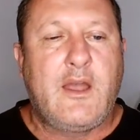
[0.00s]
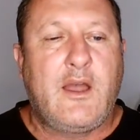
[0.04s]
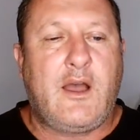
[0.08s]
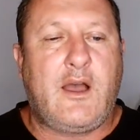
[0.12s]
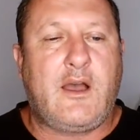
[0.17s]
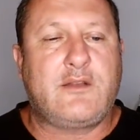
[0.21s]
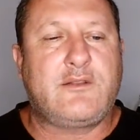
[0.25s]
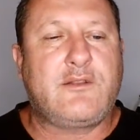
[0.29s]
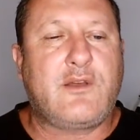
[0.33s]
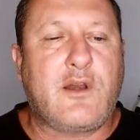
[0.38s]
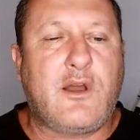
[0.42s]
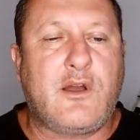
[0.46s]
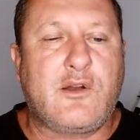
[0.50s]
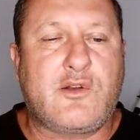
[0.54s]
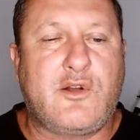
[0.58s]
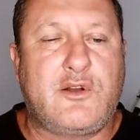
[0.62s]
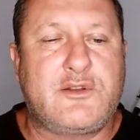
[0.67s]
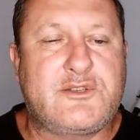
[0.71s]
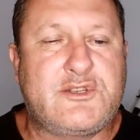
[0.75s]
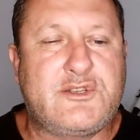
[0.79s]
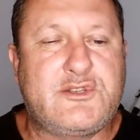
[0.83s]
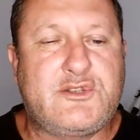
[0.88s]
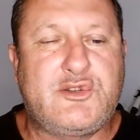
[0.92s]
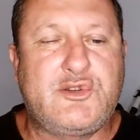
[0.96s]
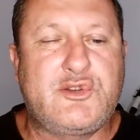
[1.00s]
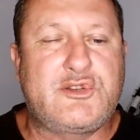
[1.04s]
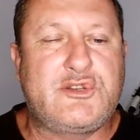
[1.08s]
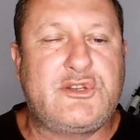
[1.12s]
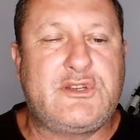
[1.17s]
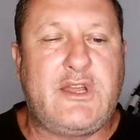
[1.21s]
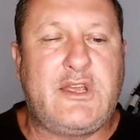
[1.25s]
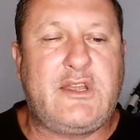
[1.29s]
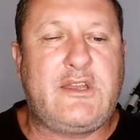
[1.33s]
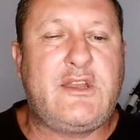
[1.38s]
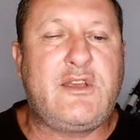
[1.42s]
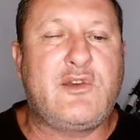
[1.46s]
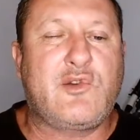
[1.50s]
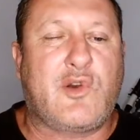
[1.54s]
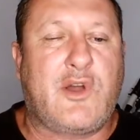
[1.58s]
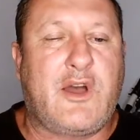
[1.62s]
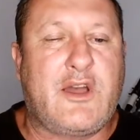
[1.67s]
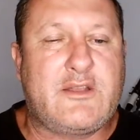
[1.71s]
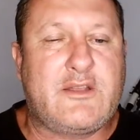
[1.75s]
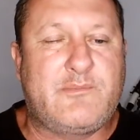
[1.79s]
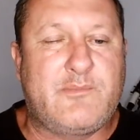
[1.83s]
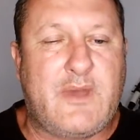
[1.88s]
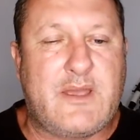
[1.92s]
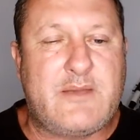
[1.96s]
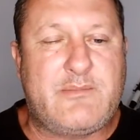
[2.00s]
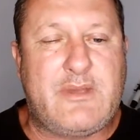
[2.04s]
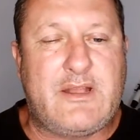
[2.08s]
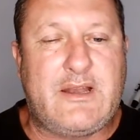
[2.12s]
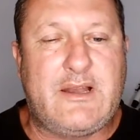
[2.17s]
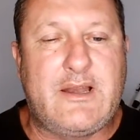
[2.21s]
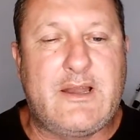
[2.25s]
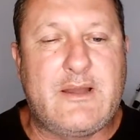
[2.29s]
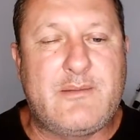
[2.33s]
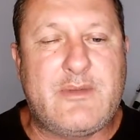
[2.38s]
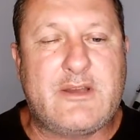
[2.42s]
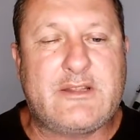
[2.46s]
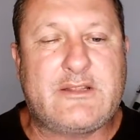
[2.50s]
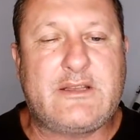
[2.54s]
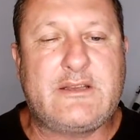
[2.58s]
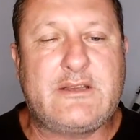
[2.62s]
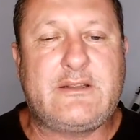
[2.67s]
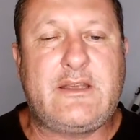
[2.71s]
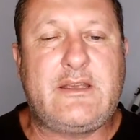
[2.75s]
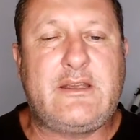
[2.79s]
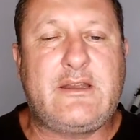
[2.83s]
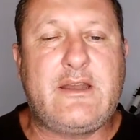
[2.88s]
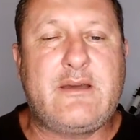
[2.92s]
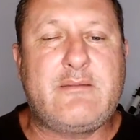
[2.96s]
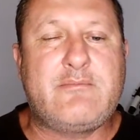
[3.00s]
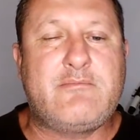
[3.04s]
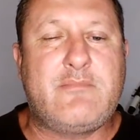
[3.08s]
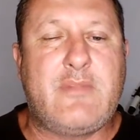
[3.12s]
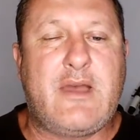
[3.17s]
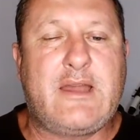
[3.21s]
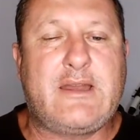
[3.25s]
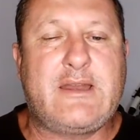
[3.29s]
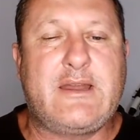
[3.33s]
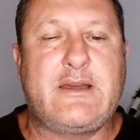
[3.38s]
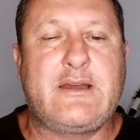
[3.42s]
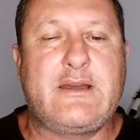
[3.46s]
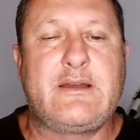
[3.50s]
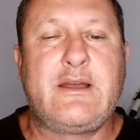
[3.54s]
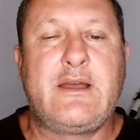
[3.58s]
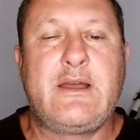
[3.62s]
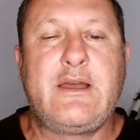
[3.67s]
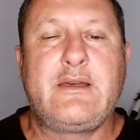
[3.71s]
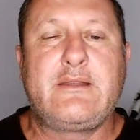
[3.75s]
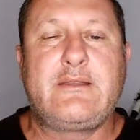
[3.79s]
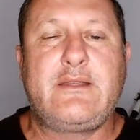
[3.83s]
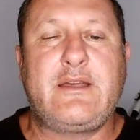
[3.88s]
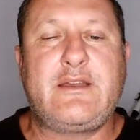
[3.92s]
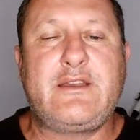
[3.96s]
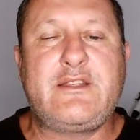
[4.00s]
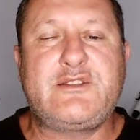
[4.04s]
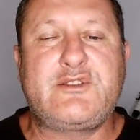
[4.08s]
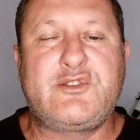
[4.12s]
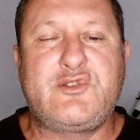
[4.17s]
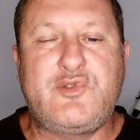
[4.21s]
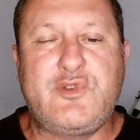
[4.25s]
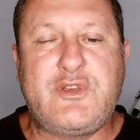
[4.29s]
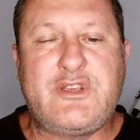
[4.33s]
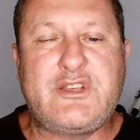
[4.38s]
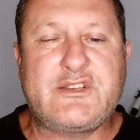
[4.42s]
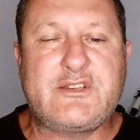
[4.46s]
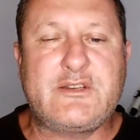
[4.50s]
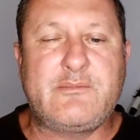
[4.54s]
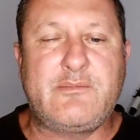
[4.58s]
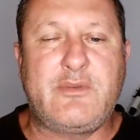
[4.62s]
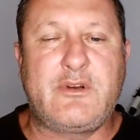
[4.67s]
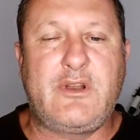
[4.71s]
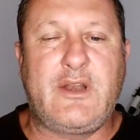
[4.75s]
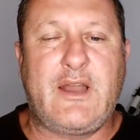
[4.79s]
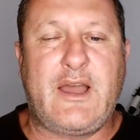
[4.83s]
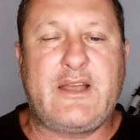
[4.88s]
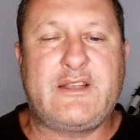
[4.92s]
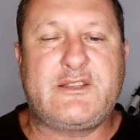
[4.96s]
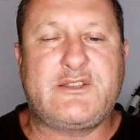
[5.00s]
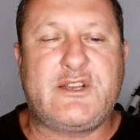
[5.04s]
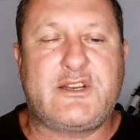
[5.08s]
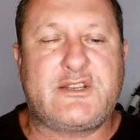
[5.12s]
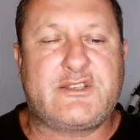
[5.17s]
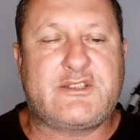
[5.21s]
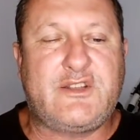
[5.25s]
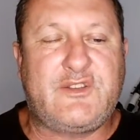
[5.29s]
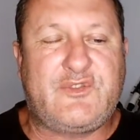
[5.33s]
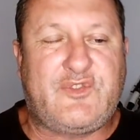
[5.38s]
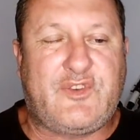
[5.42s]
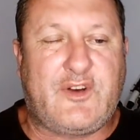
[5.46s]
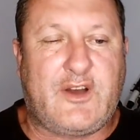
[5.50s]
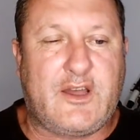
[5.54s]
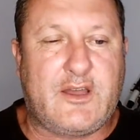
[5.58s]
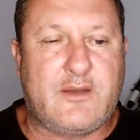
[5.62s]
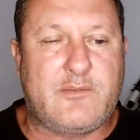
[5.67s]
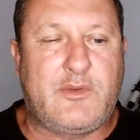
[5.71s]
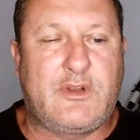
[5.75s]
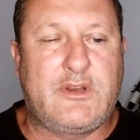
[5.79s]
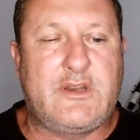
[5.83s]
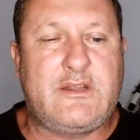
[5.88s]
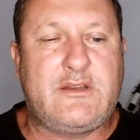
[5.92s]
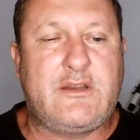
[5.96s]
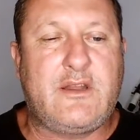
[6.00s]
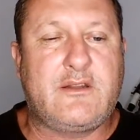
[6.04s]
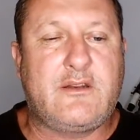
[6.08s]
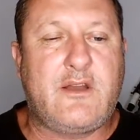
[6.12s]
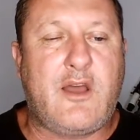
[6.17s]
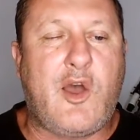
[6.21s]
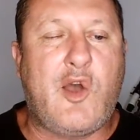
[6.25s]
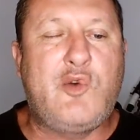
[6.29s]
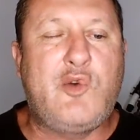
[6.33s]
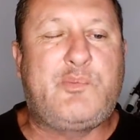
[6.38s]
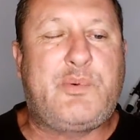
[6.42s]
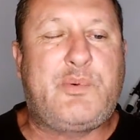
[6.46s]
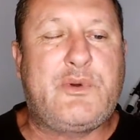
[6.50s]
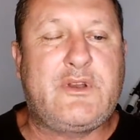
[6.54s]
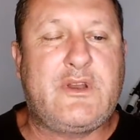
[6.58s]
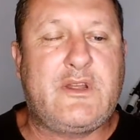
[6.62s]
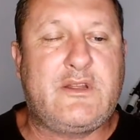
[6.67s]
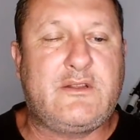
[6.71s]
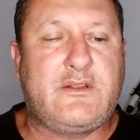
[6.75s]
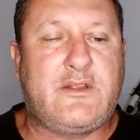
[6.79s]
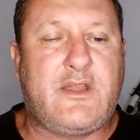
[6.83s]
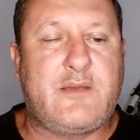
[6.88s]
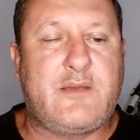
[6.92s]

Under our Constitution, any right may be limited in a manner that is reasonable and justifiable in an open and